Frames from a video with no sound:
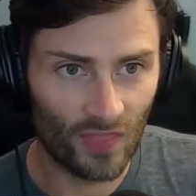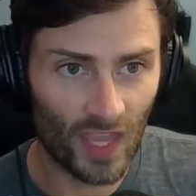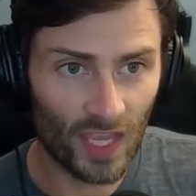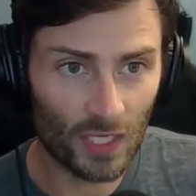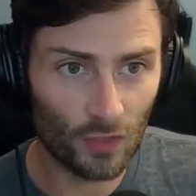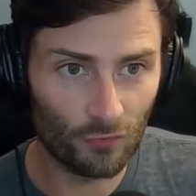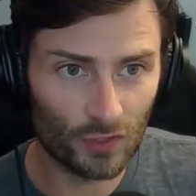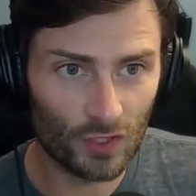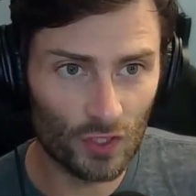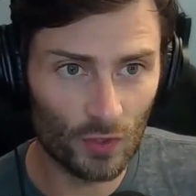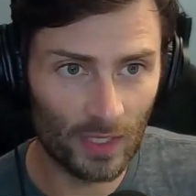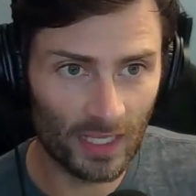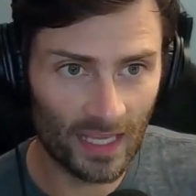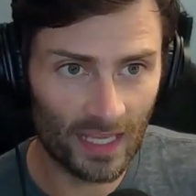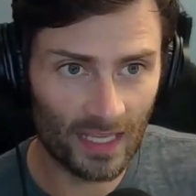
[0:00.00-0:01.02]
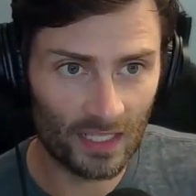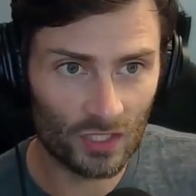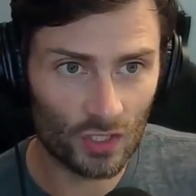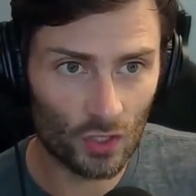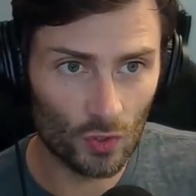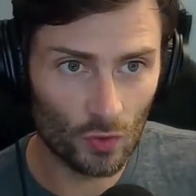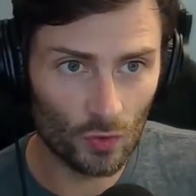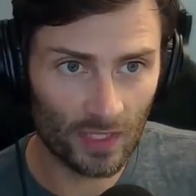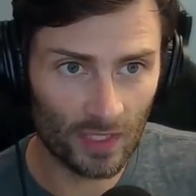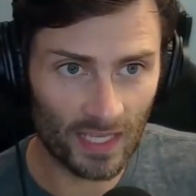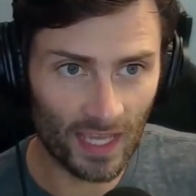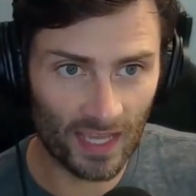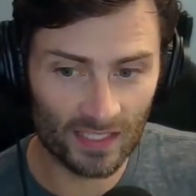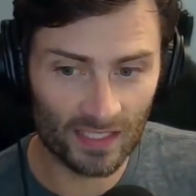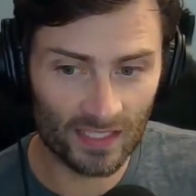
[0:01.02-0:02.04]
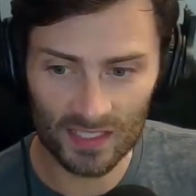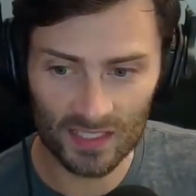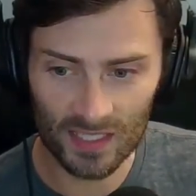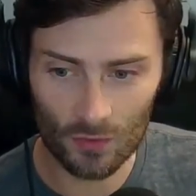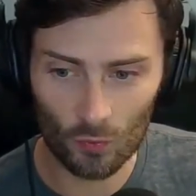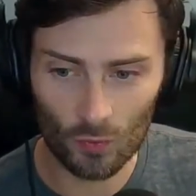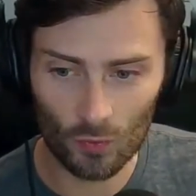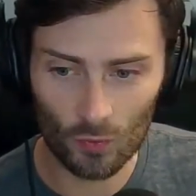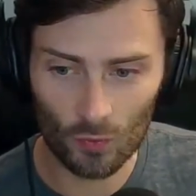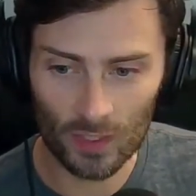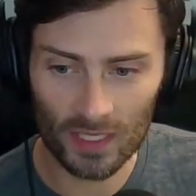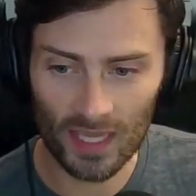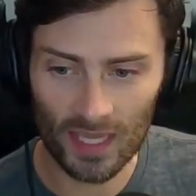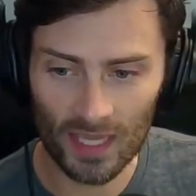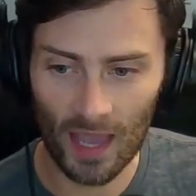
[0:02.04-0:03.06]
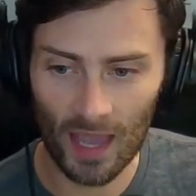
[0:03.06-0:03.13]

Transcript: Thank you for tuning in to the SEC Recap